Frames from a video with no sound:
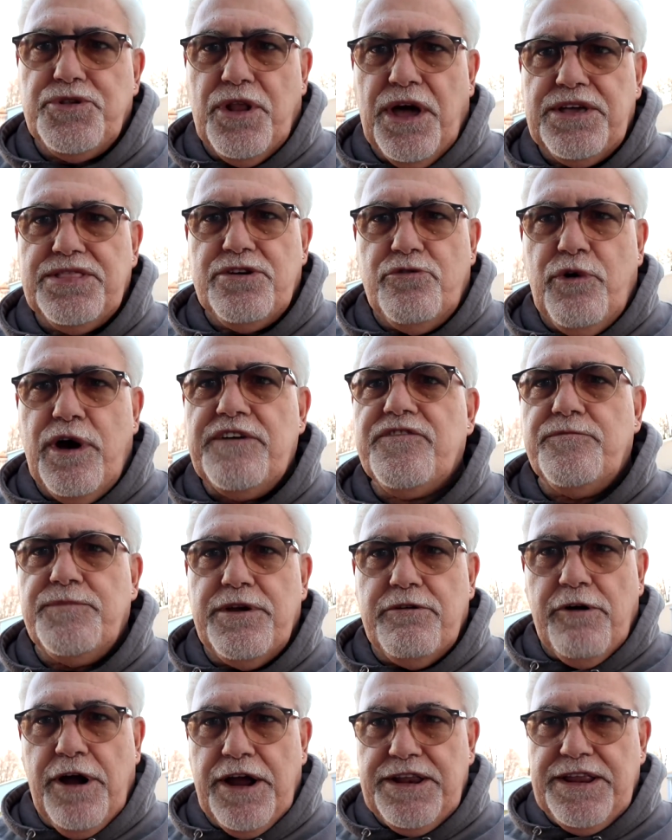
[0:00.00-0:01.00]
length away from
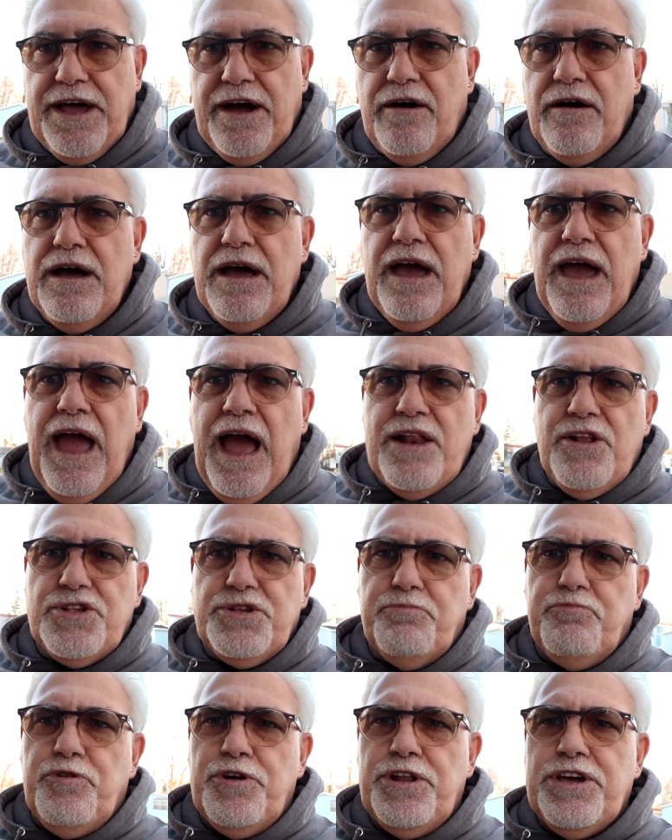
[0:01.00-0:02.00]
me right now, and there's
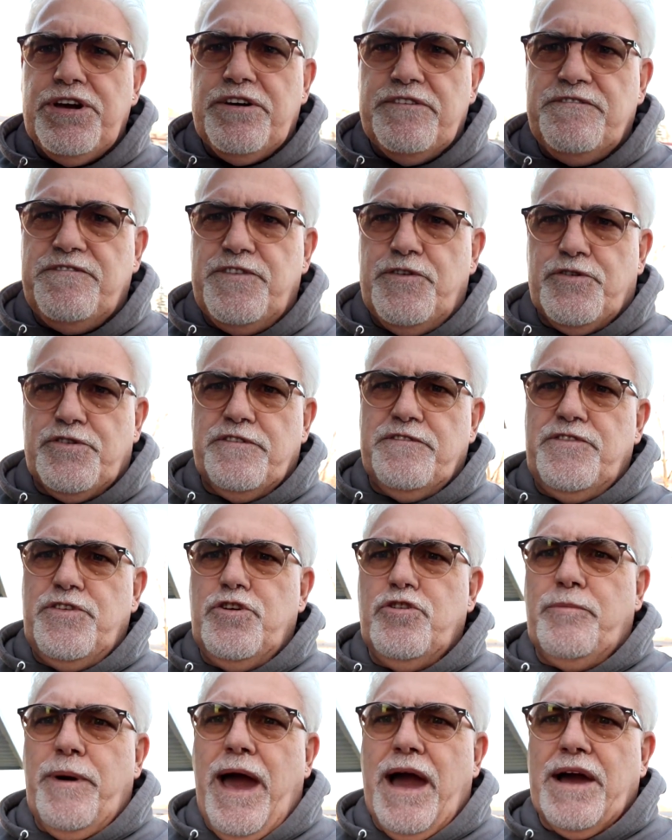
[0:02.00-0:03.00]
a pretty good field of
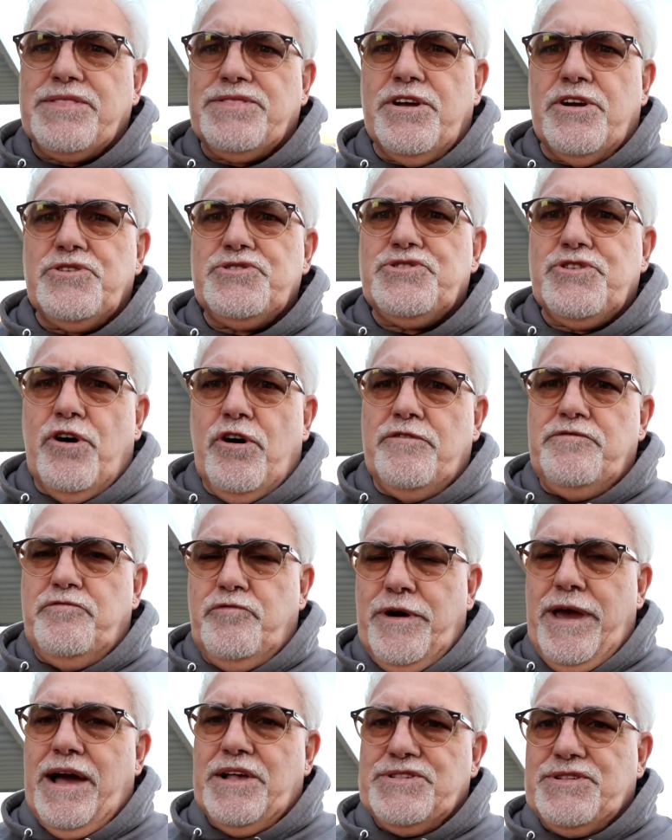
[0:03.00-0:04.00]
view back there, so if
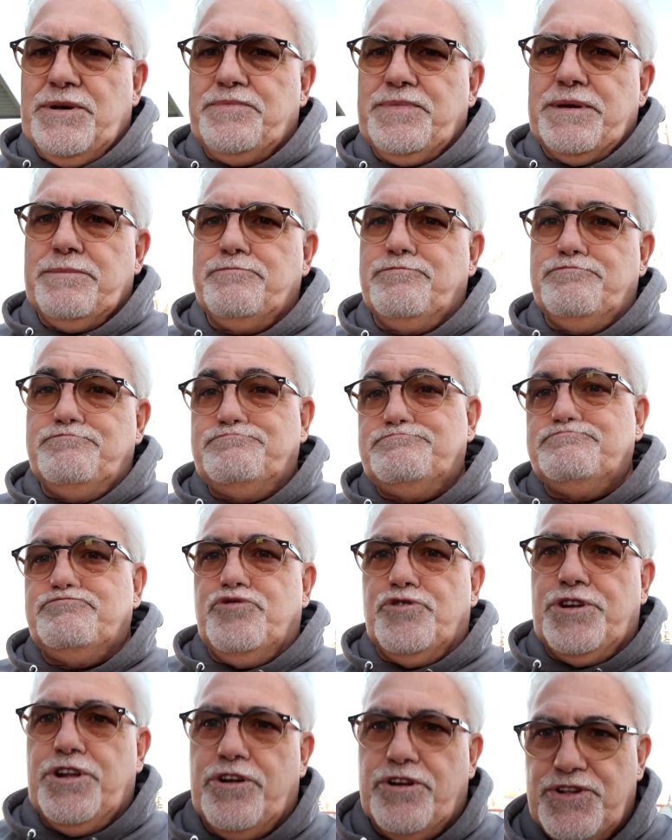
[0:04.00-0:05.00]
we had something
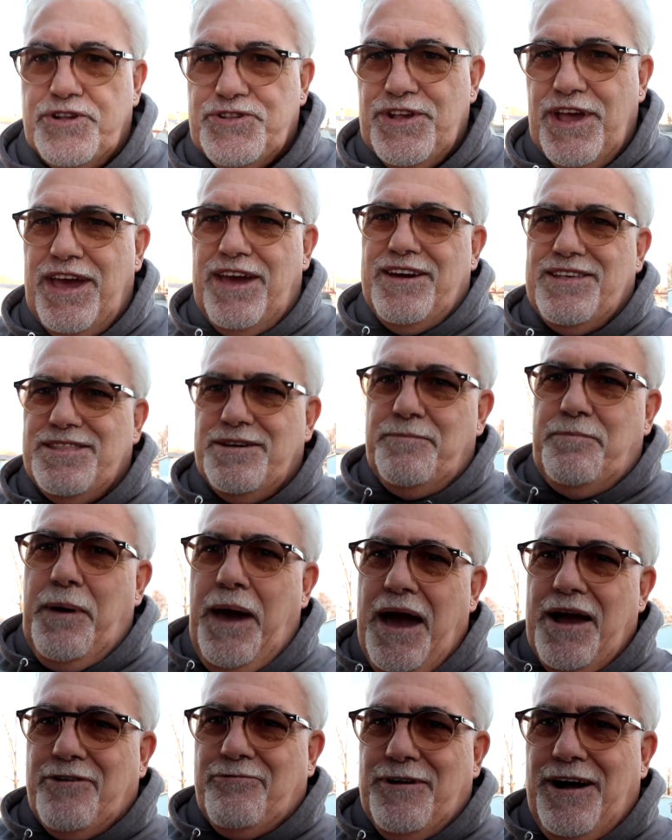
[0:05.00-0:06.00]
prettier to see in the
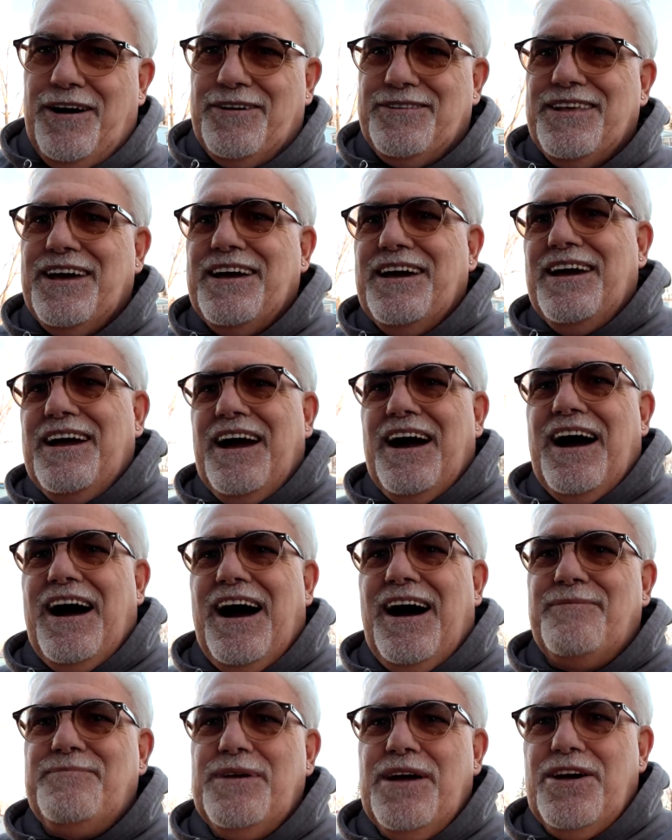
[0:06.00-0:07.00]
background,
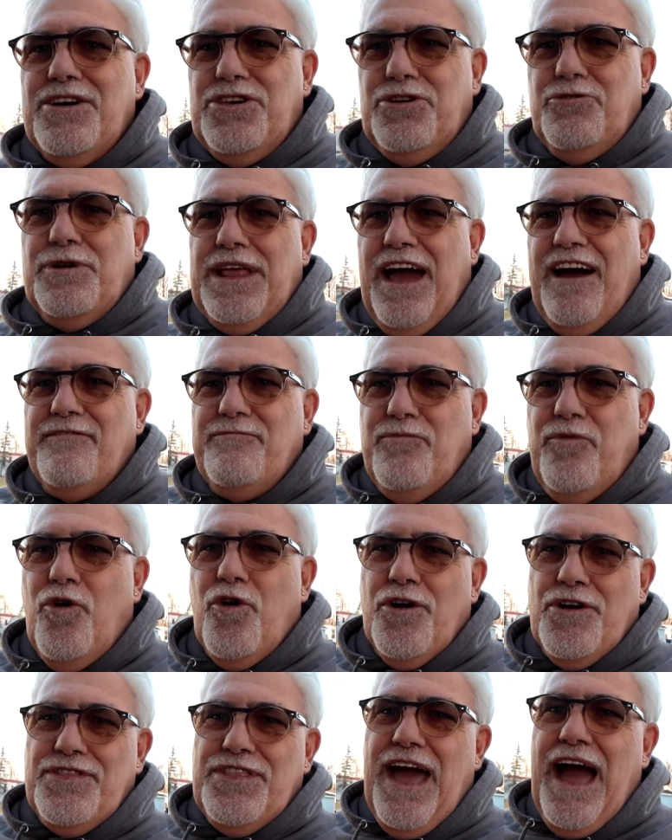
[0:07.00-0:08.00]
you would have
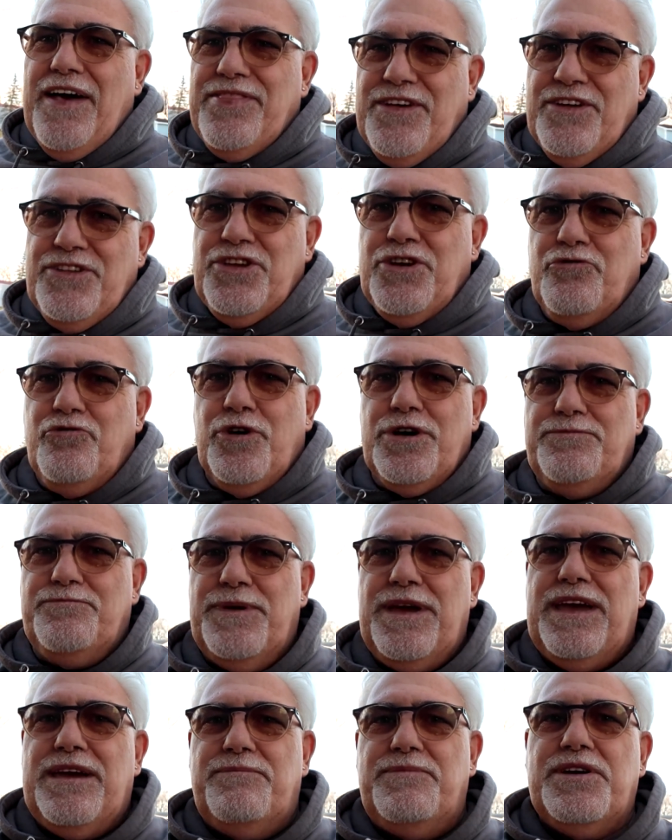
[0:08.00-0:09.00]
more of that than you would
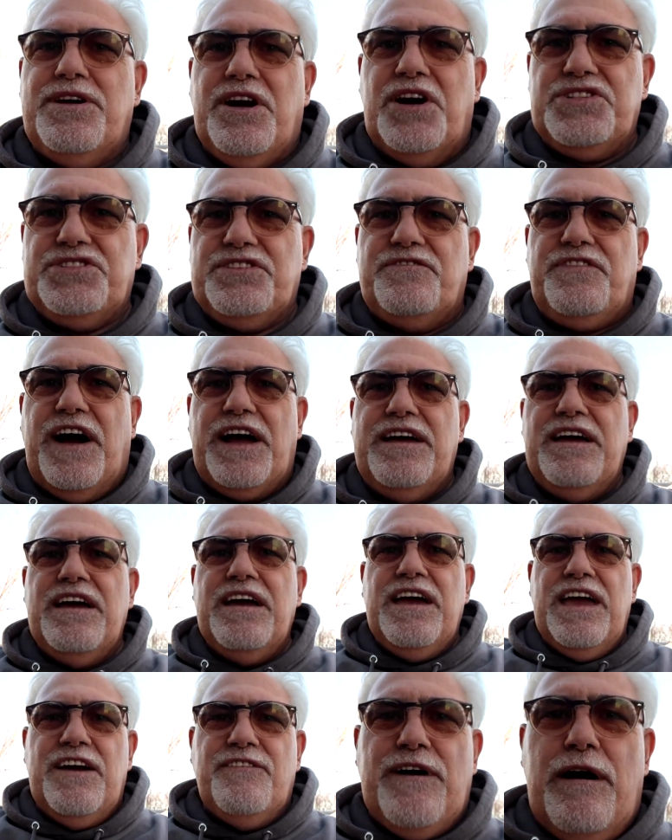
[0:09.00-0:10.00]
me, because if I
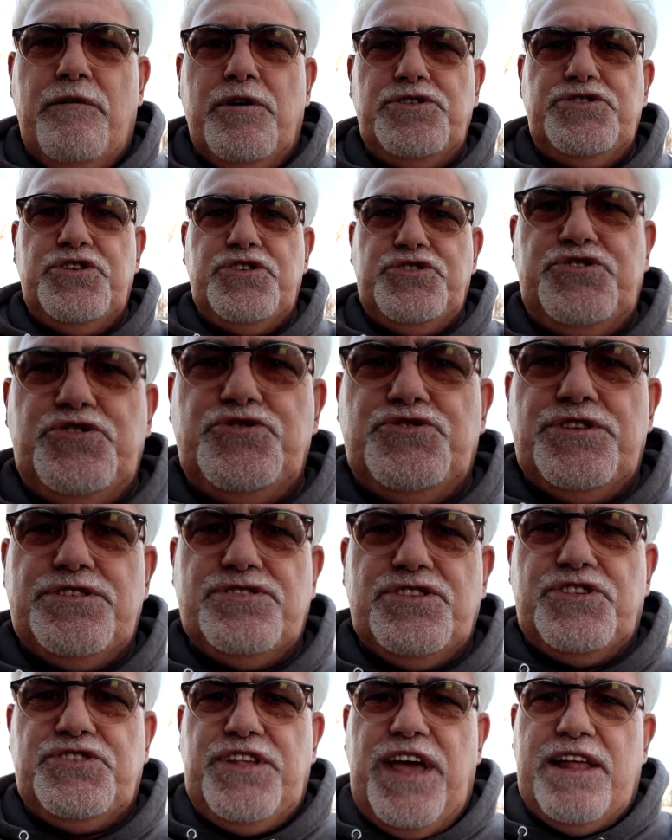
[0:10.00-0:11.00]
was just using
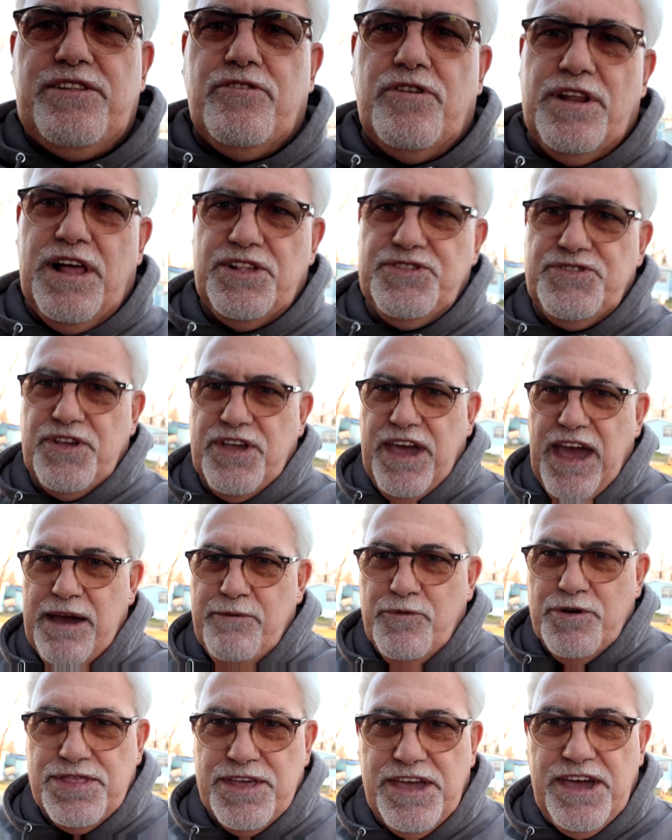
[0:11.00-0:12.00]
the standard lens that
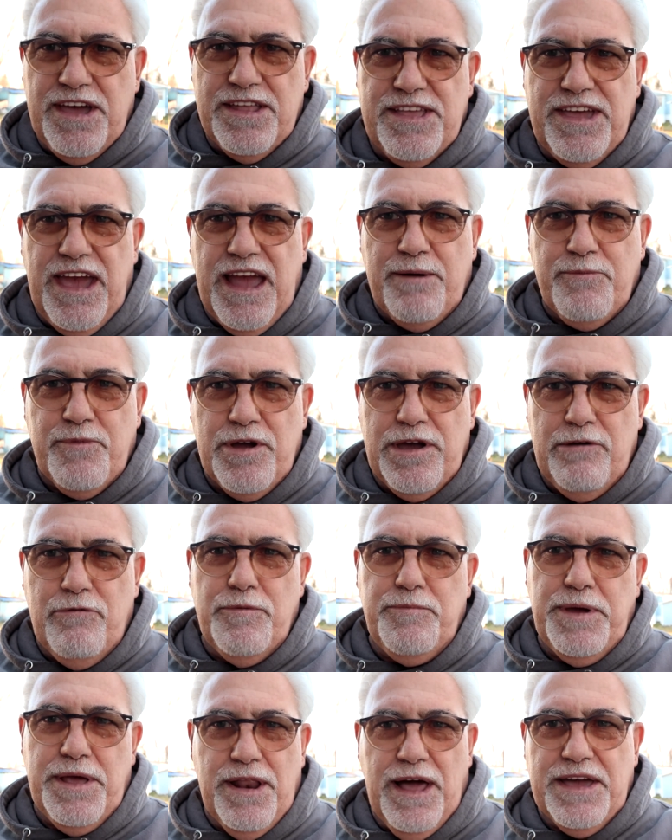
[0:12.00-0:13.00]
came with the kit camera, it
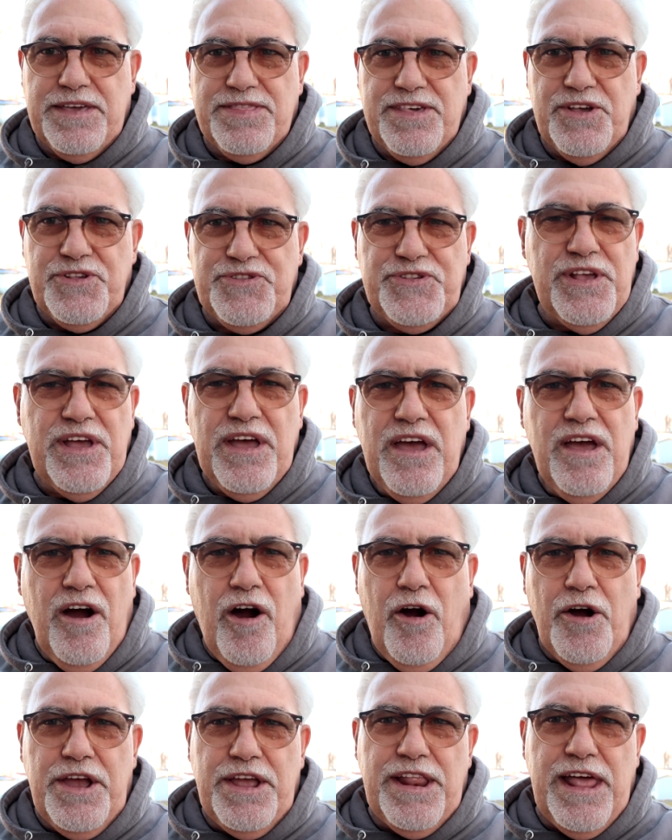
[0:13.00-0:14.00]
would be like this.
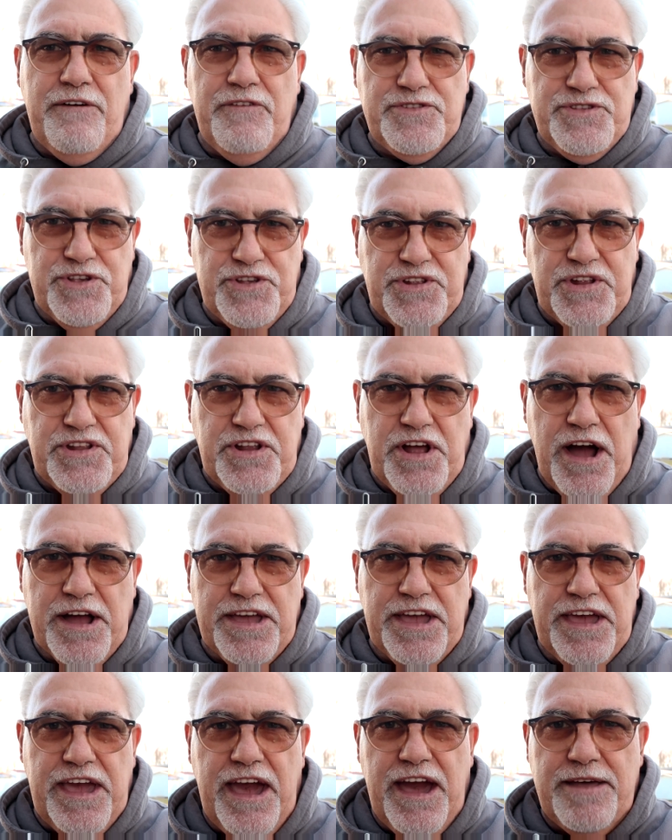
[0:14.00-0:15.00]
All you'd have is just a
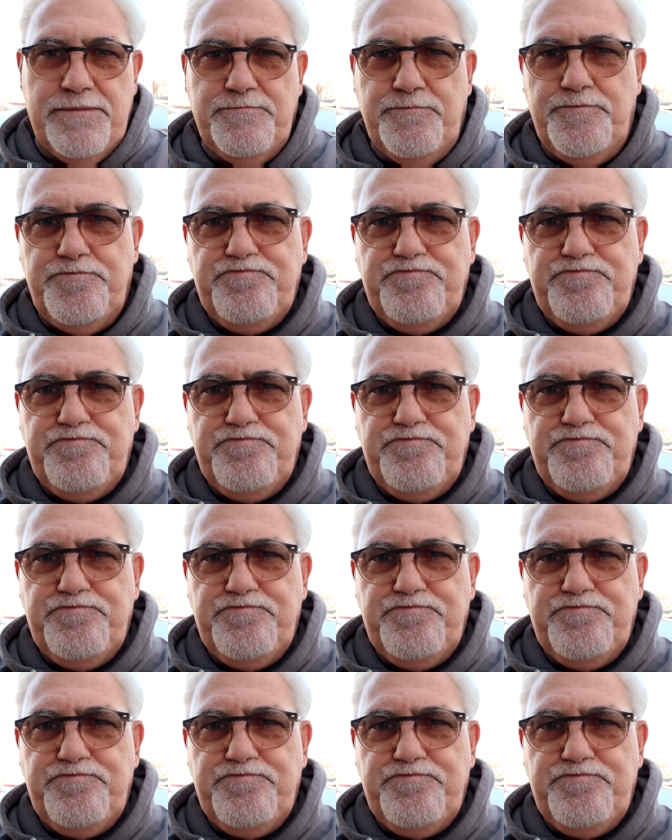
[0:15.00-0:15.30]
talking head.